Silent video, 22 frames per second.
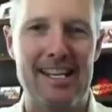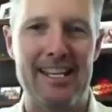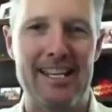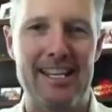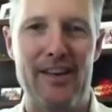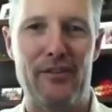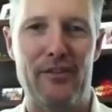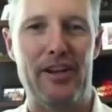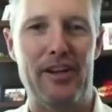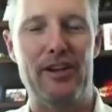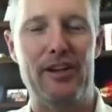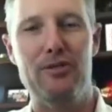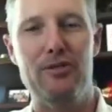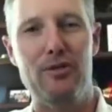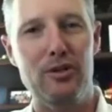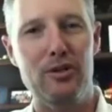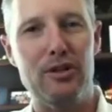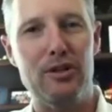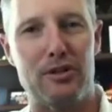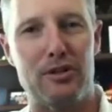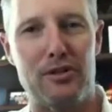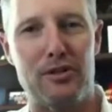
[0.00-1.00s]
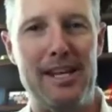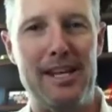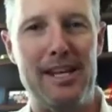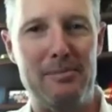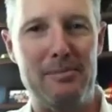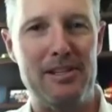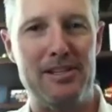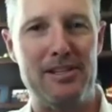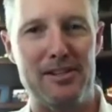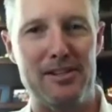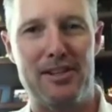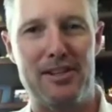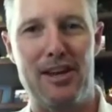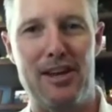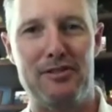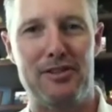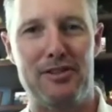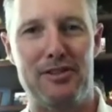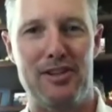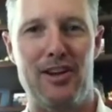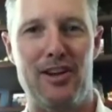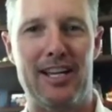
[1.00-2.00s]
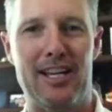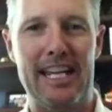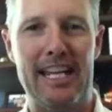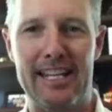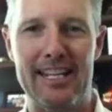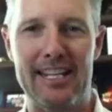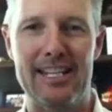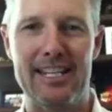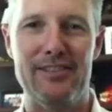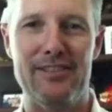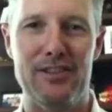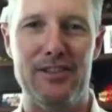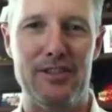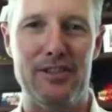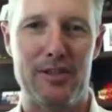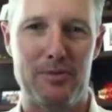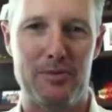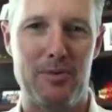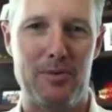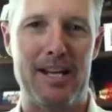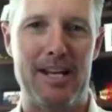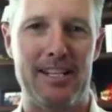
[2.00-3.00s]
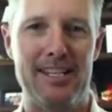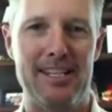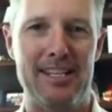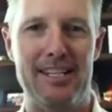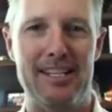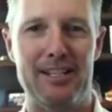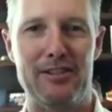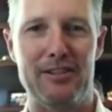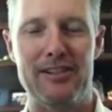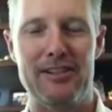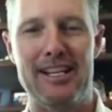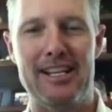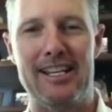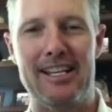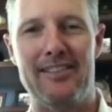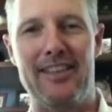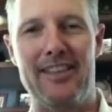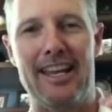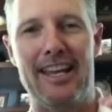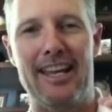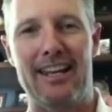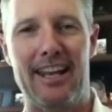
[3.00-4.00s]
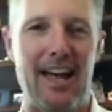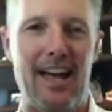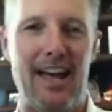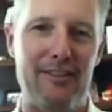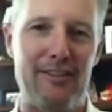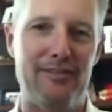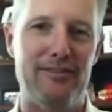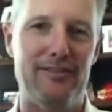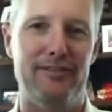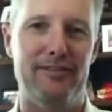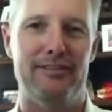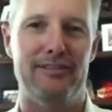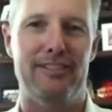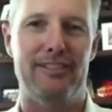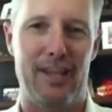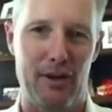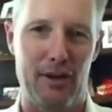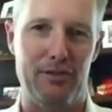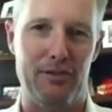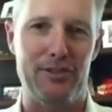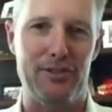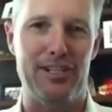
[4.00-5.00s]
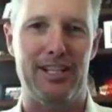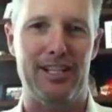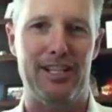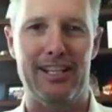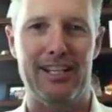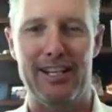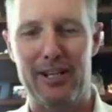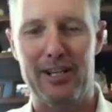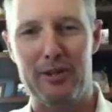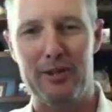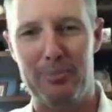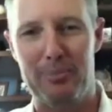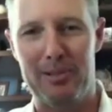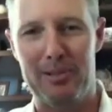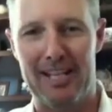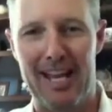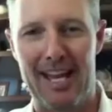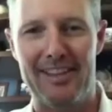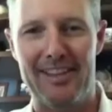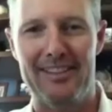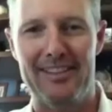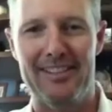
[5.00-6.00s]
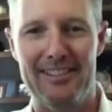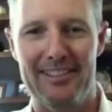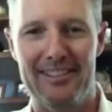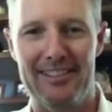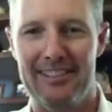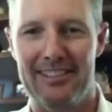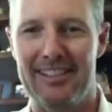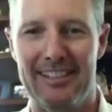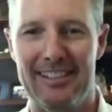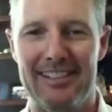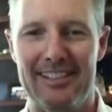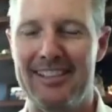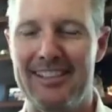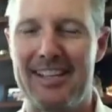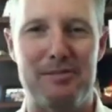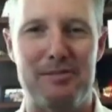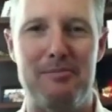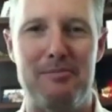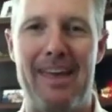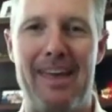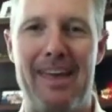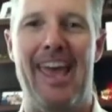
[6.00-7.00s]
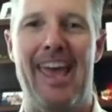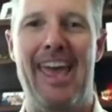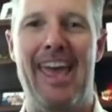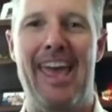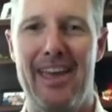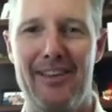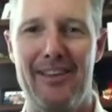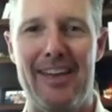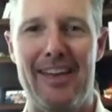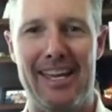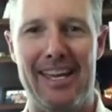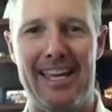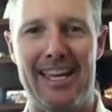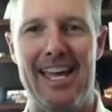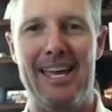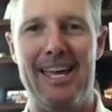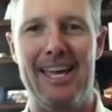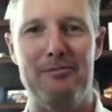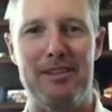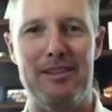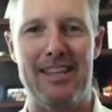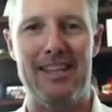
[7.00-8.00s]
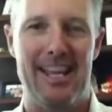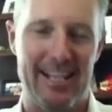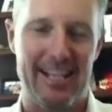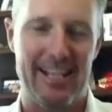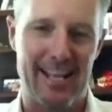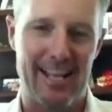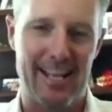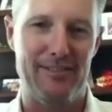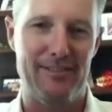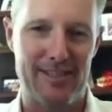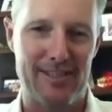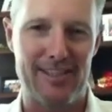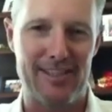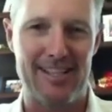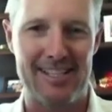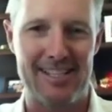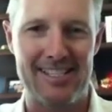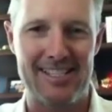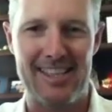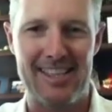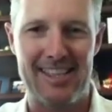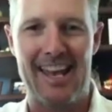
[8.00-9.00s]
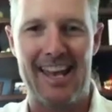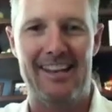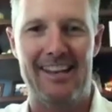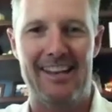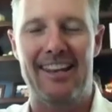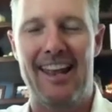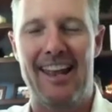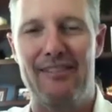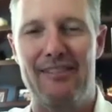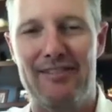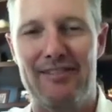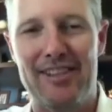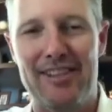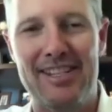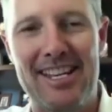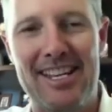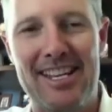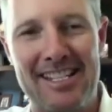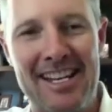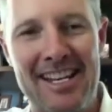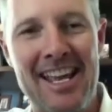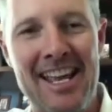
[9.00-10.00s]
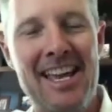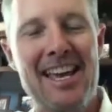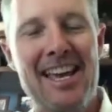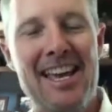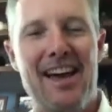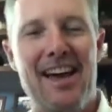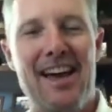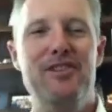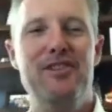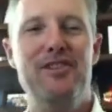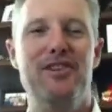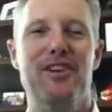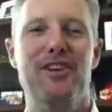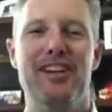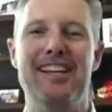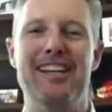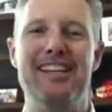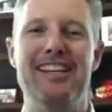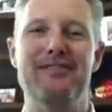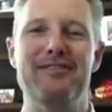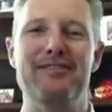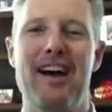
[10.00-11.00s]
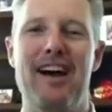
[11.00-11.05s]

Gavin, in all the great business coaches I get to interview. There's one key ingredient. They love coaching and helping others. And it doesn't matter how they came to that love. It's that love that does it. Have you got any...